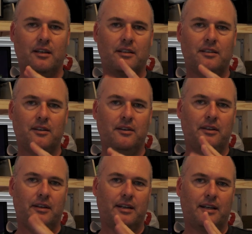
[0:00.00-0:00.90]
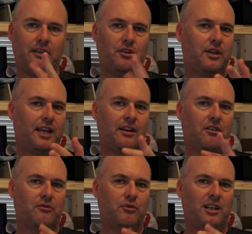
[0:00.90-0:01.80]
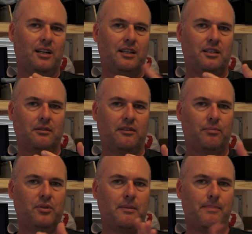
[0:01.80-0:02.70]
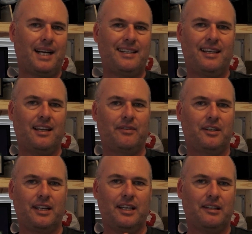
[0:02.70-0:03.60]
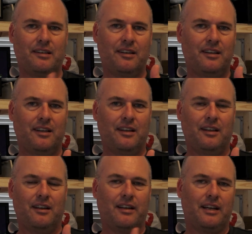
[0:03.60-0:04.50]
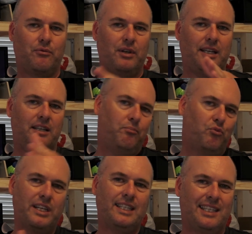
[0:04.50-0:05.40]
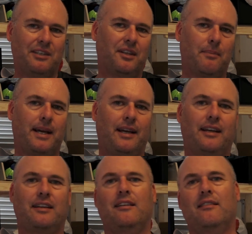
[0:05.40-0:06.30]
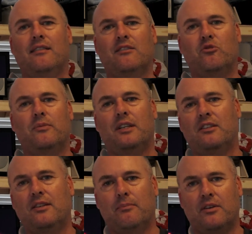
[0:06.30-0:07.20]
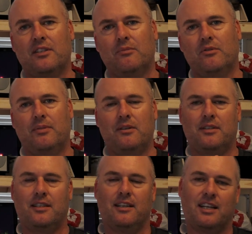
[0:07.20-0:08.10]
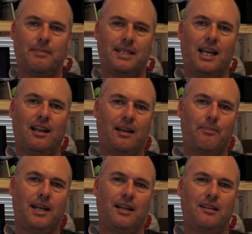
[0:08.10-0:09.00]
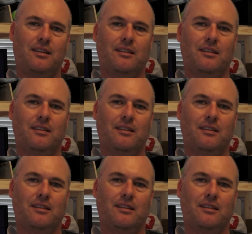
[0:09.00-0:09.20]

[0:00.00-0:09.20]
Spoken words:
so that you cannot really sort of put it back together again, like reseal the bag. It's almost impossible because it's like a metallic paint